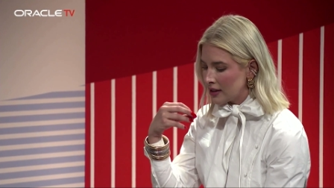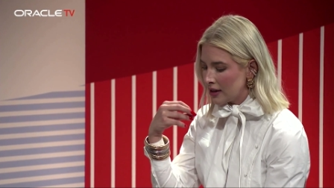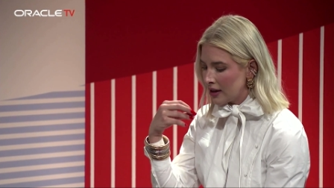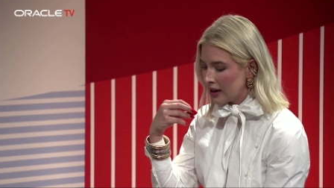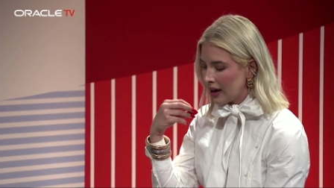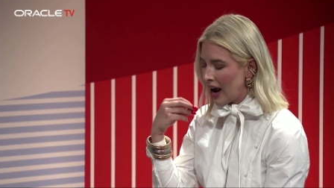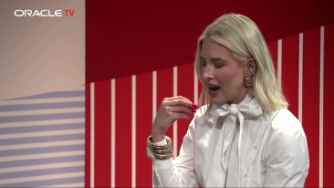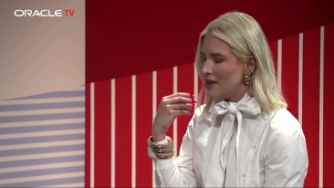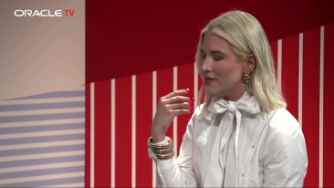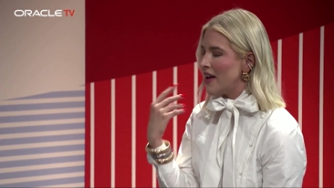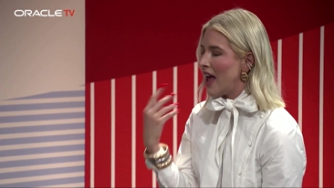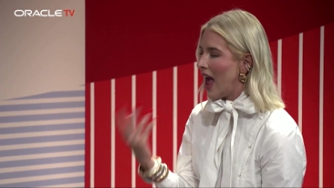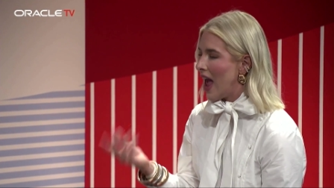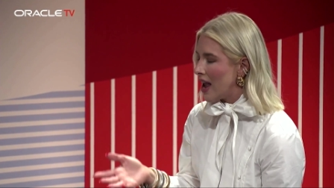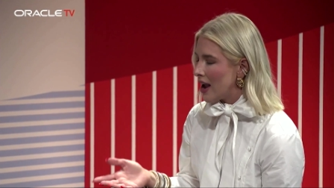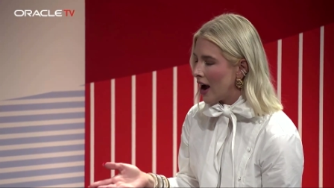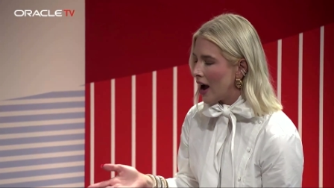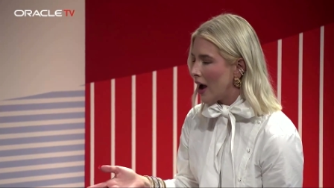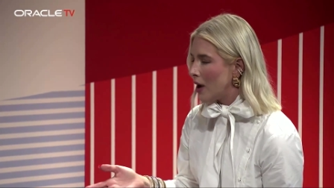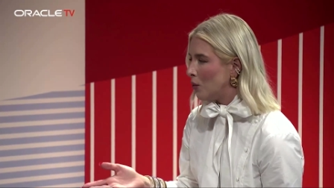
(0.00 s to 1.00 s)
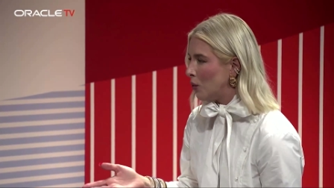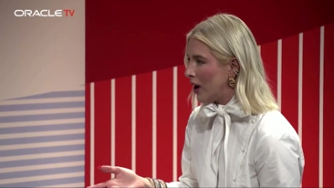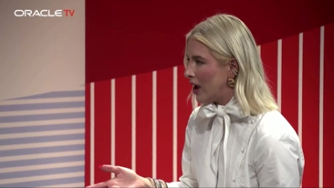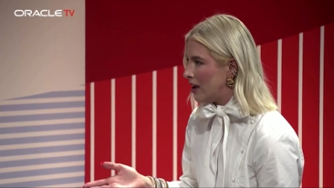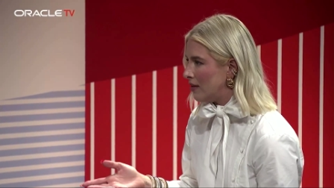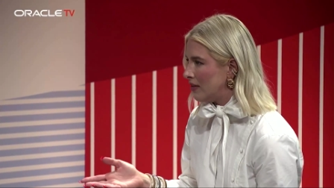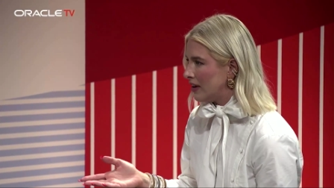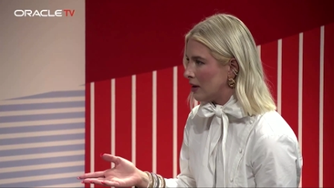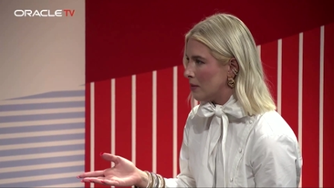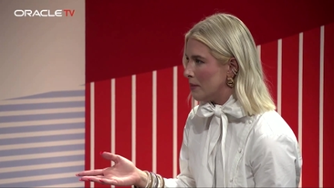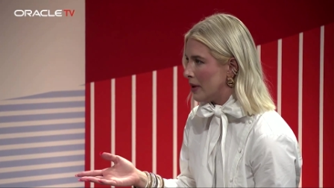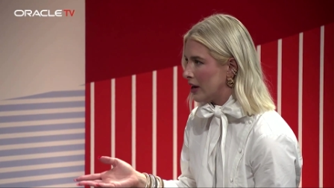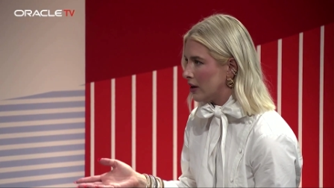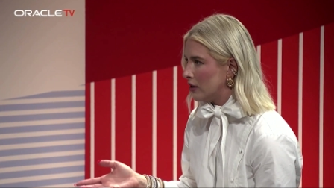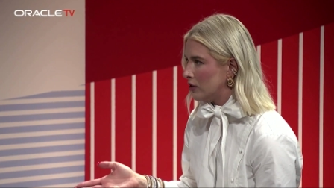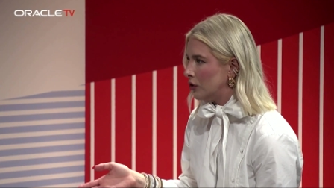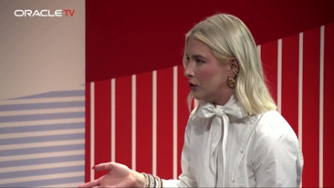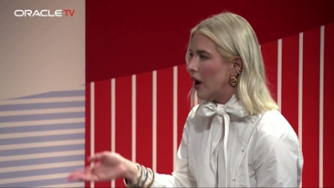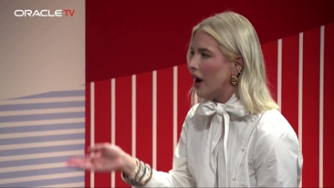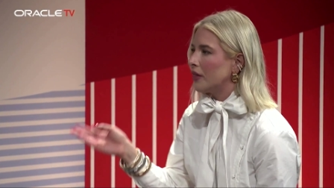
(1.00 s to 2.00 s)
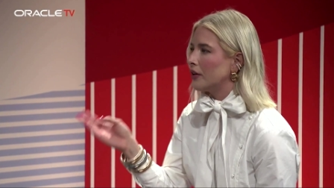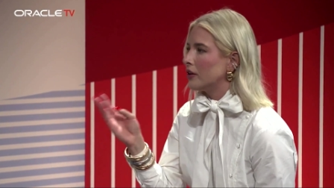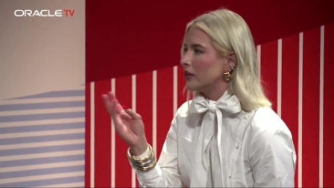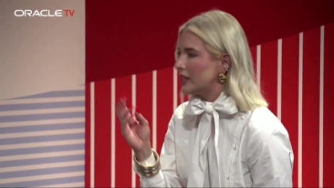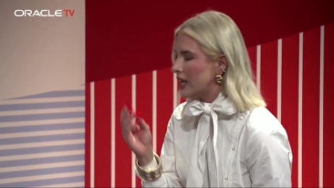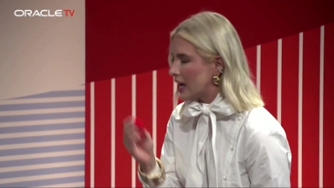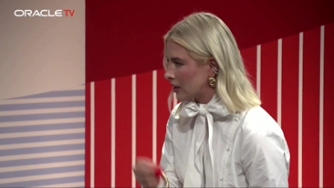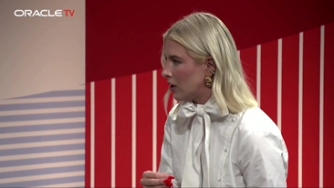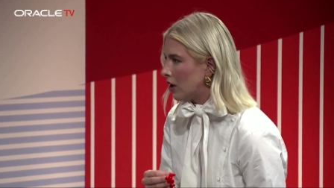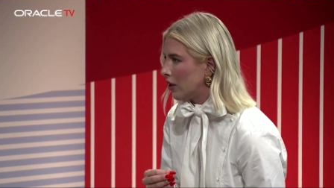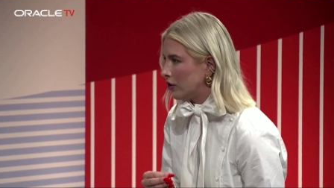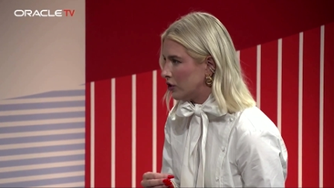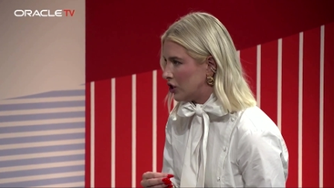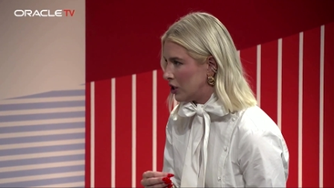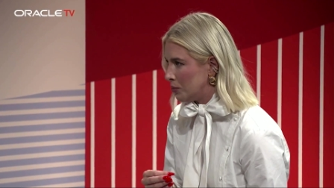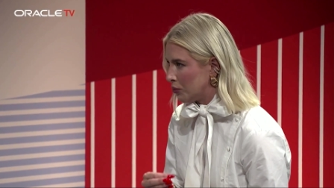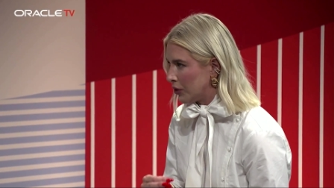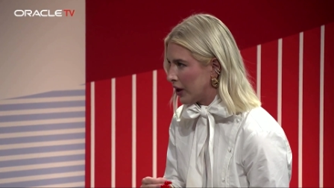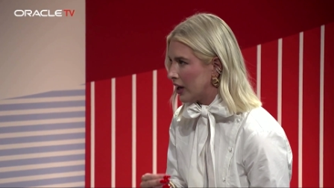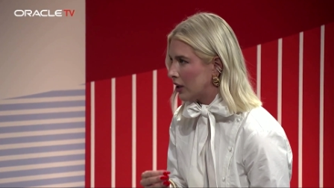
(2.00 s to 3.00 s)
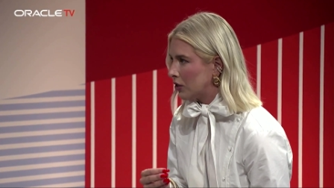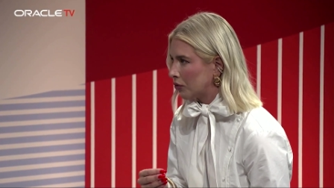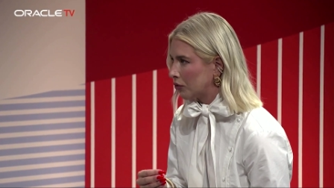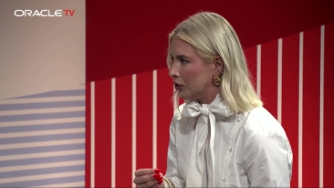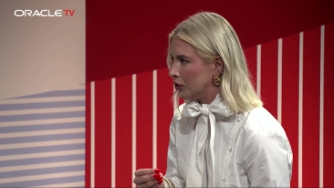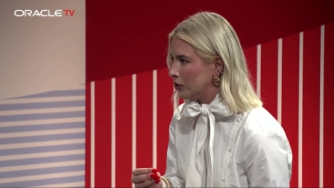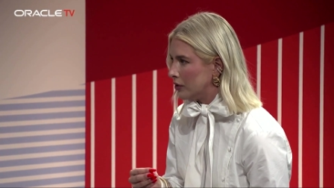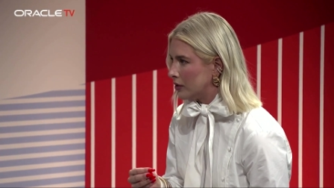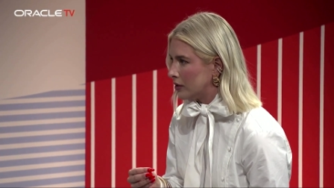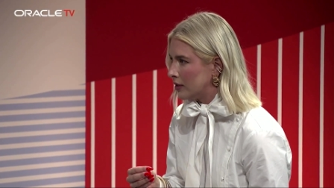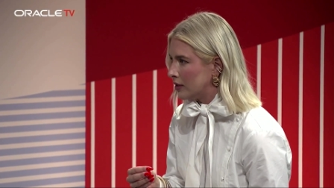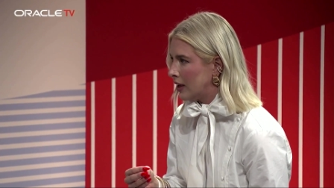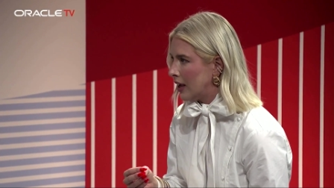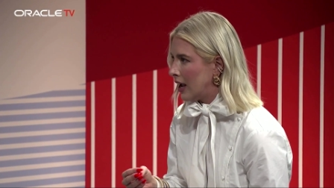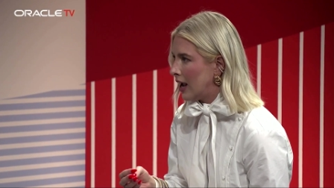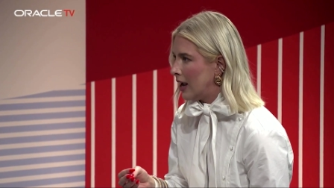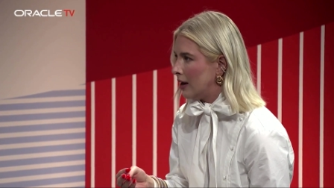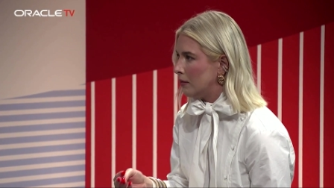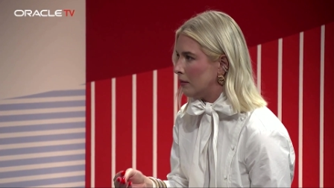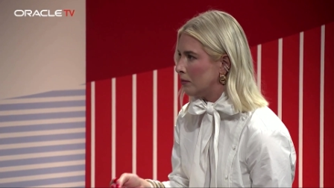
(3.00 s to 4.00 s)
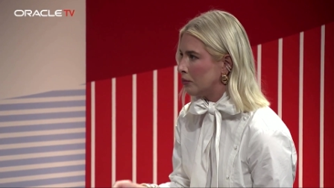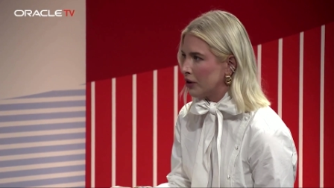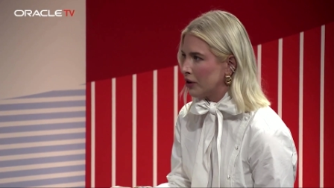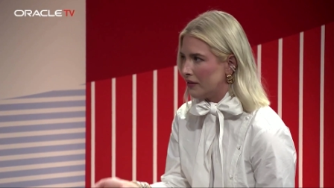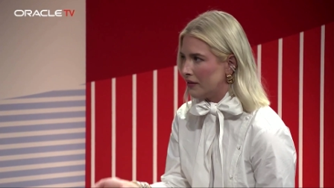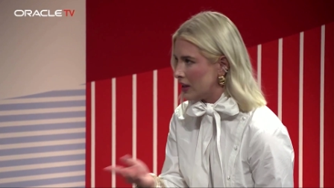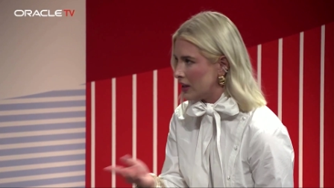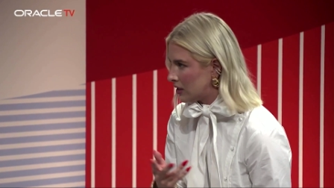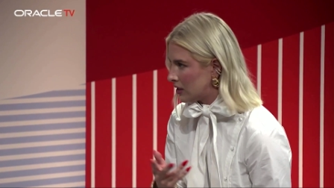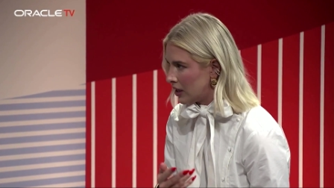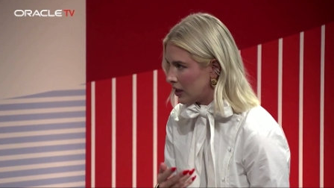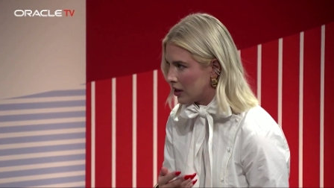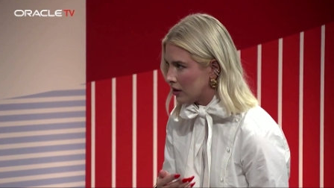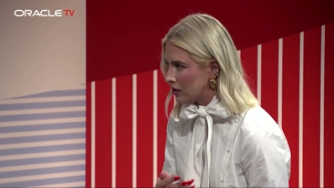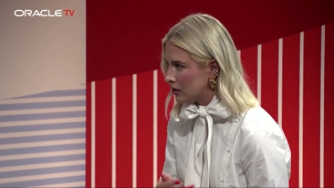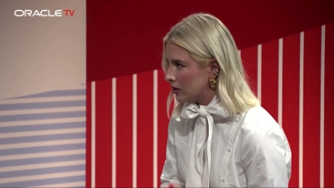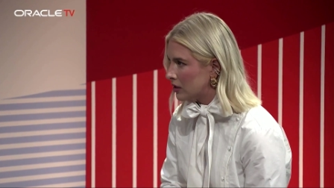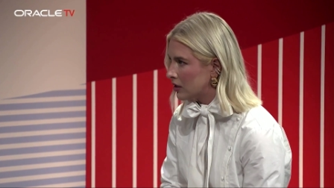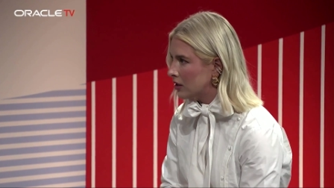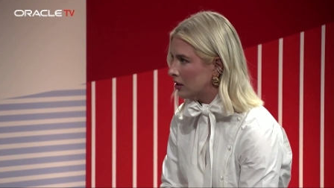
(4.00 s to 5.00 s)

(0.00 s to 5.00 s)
kind of AI wave and compared to other technology breakthroughs in previous years?